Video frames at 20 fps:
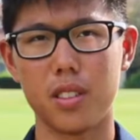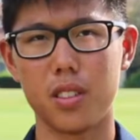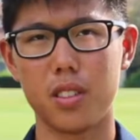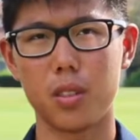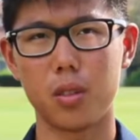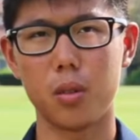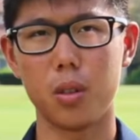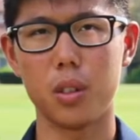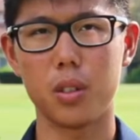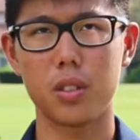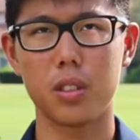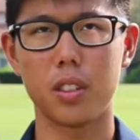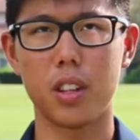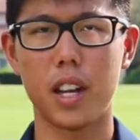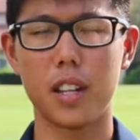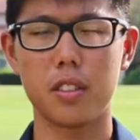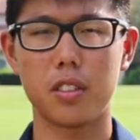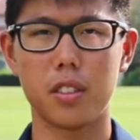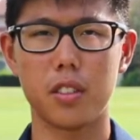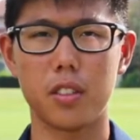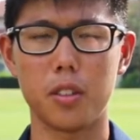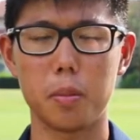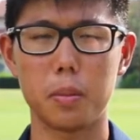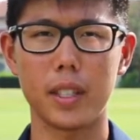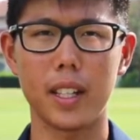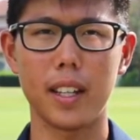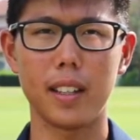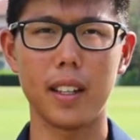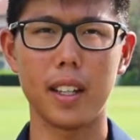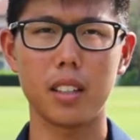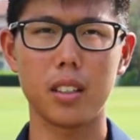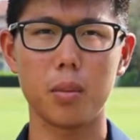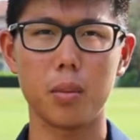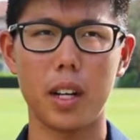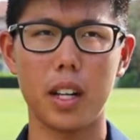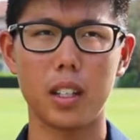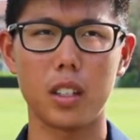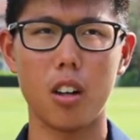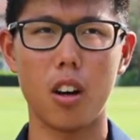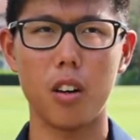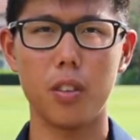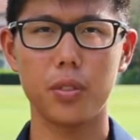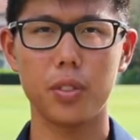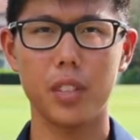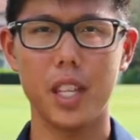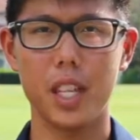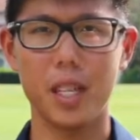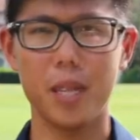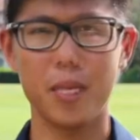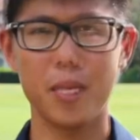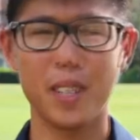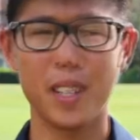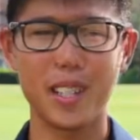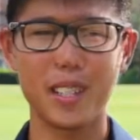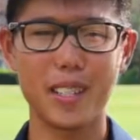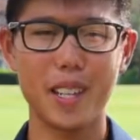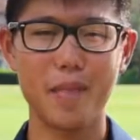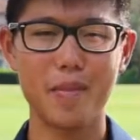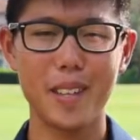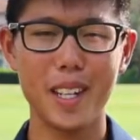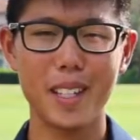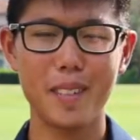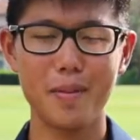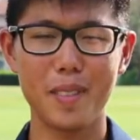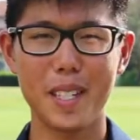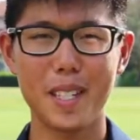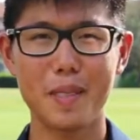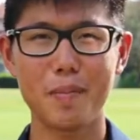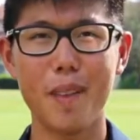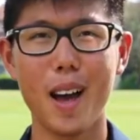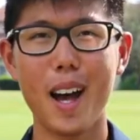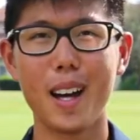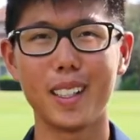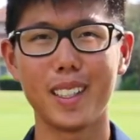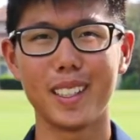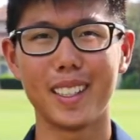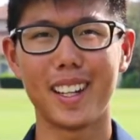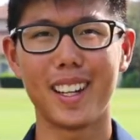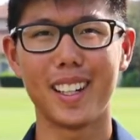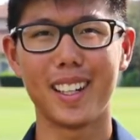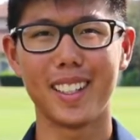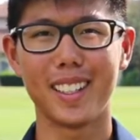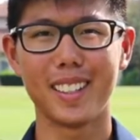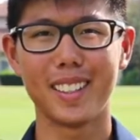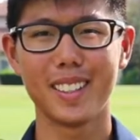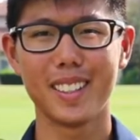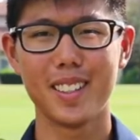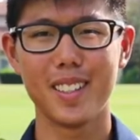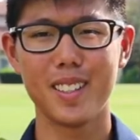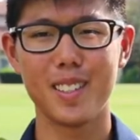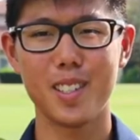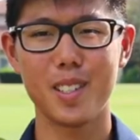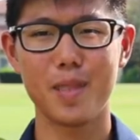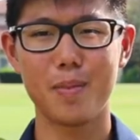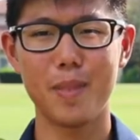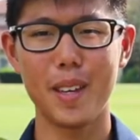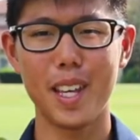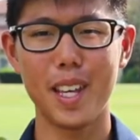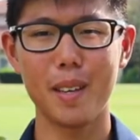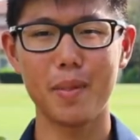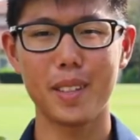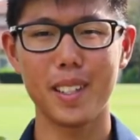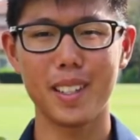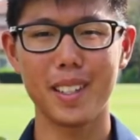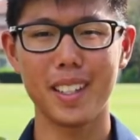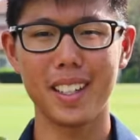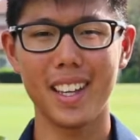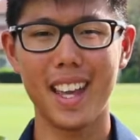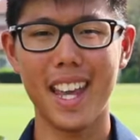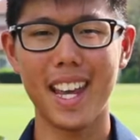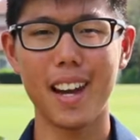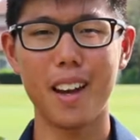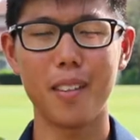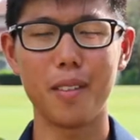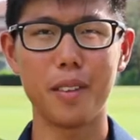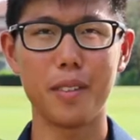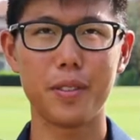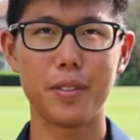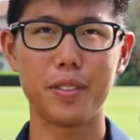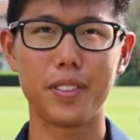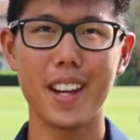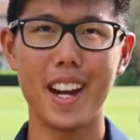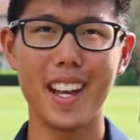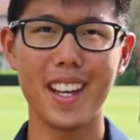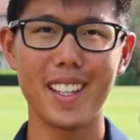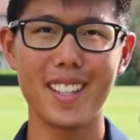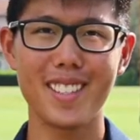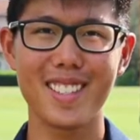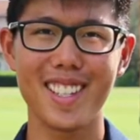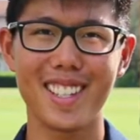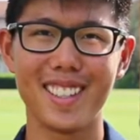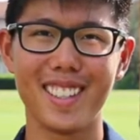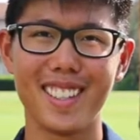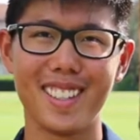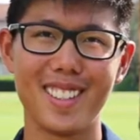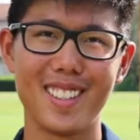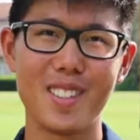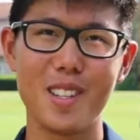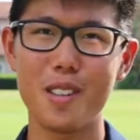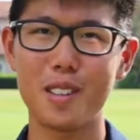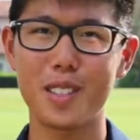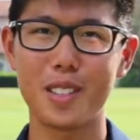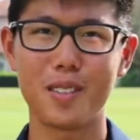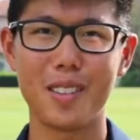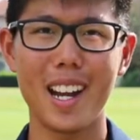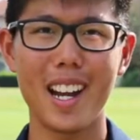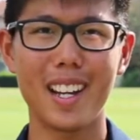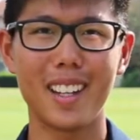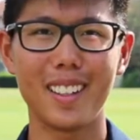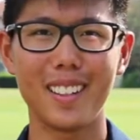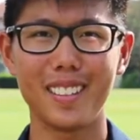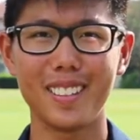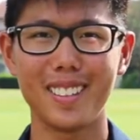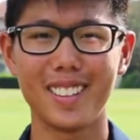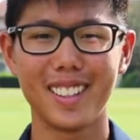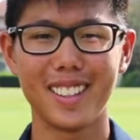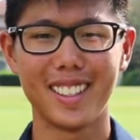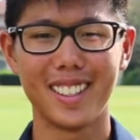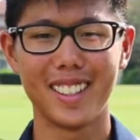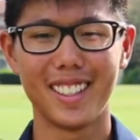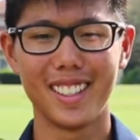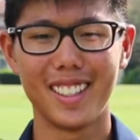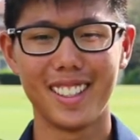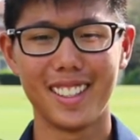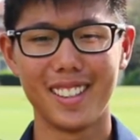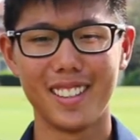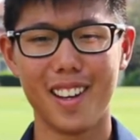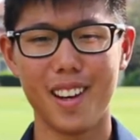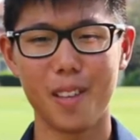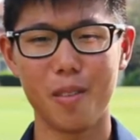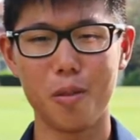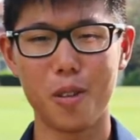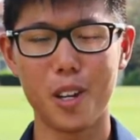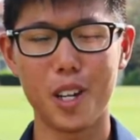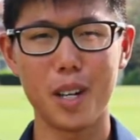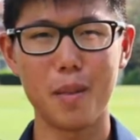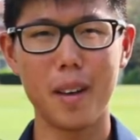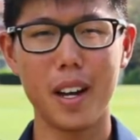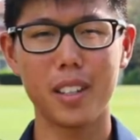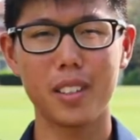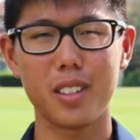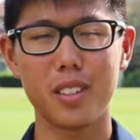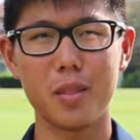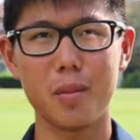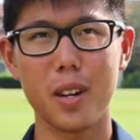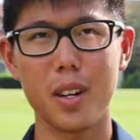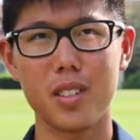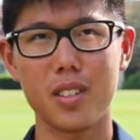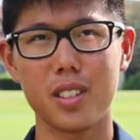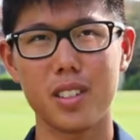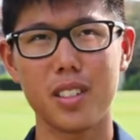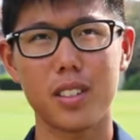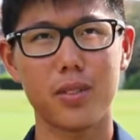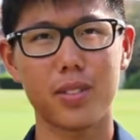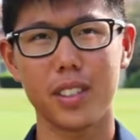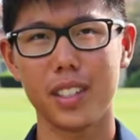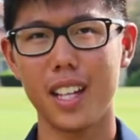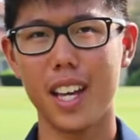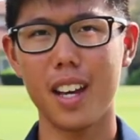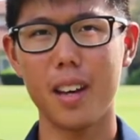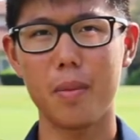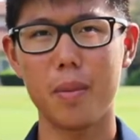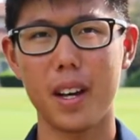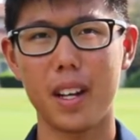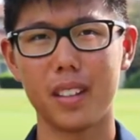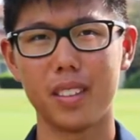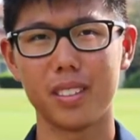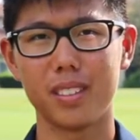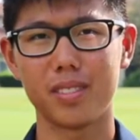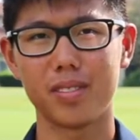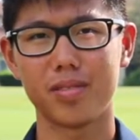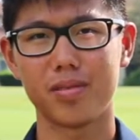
in school, so I sort of apply that to my golf game. Things that make me smile are just being able to hang out with friends and then joke around, not worry about too much, and just forget about,